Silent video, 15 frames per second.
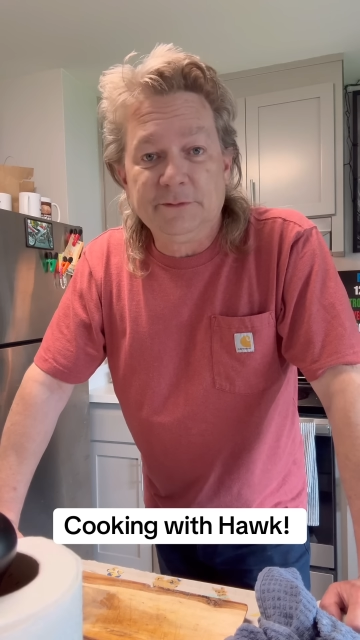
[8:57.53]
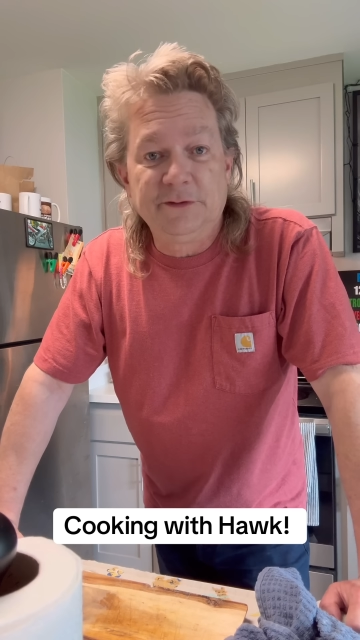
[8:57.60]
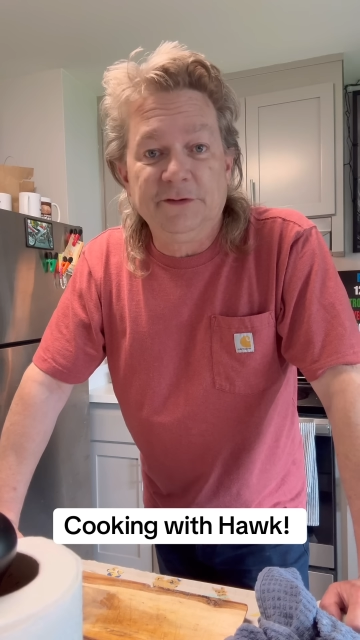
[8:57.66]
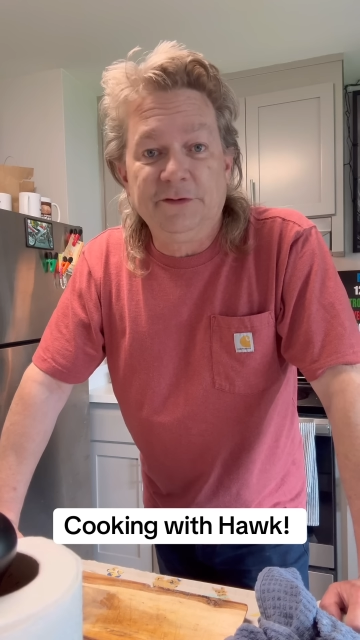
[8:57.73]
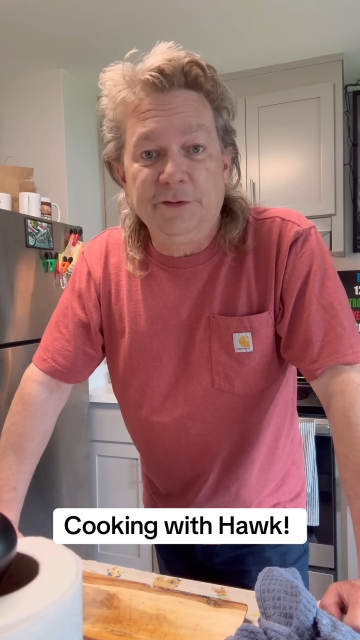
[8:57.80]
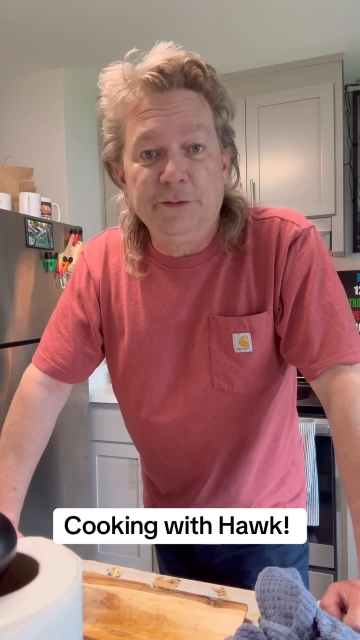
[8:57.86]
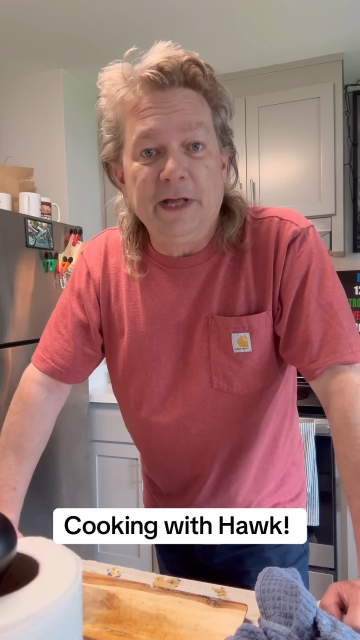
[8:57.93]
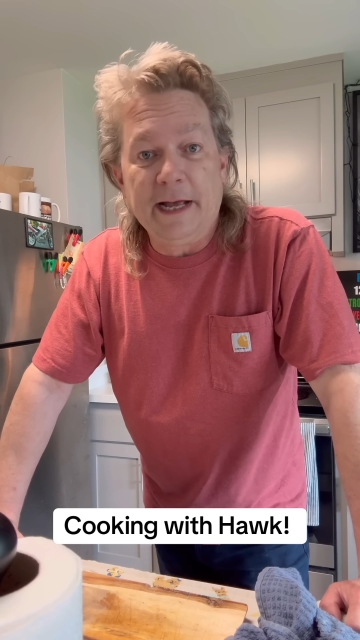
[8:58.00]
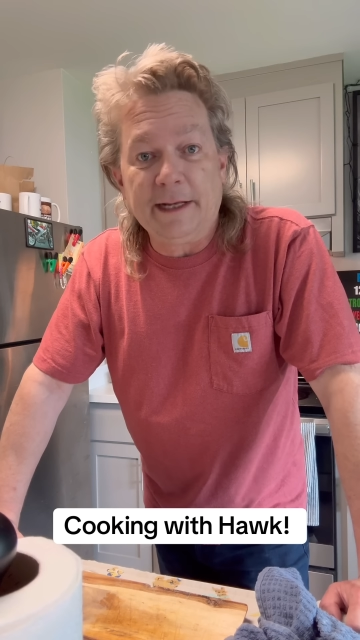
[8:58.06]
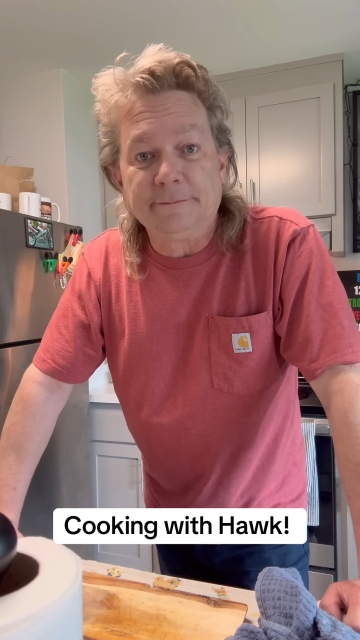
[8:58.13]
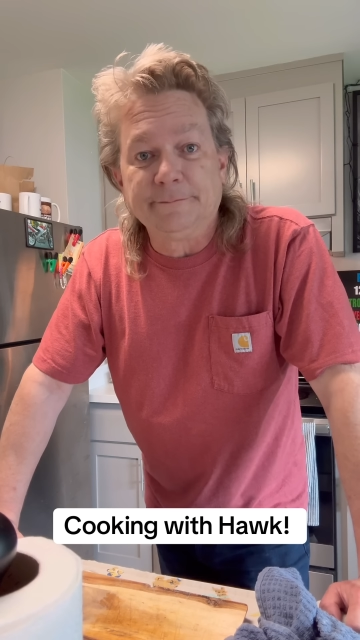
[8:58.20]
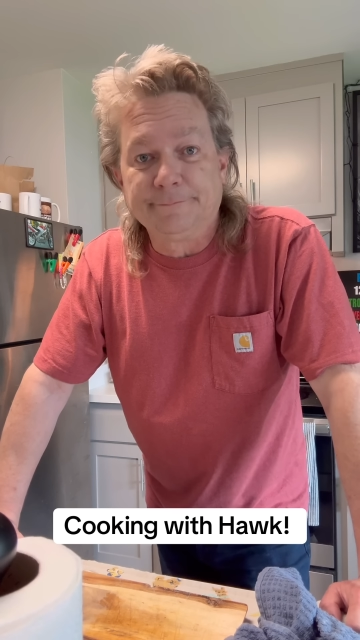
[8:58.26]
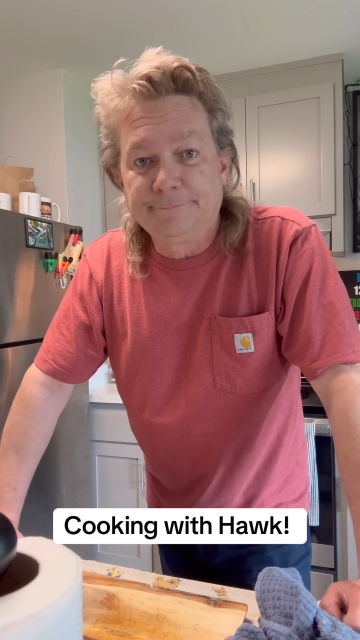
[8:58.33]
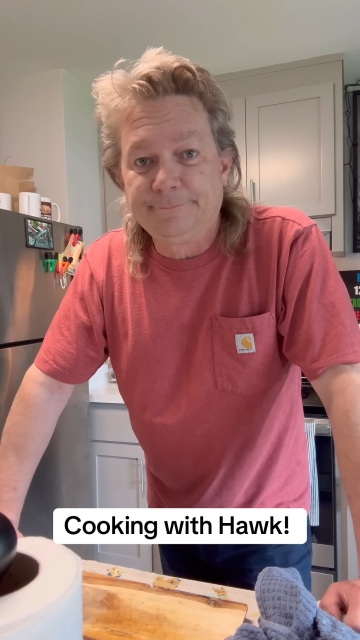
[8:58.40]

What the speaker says: to do that.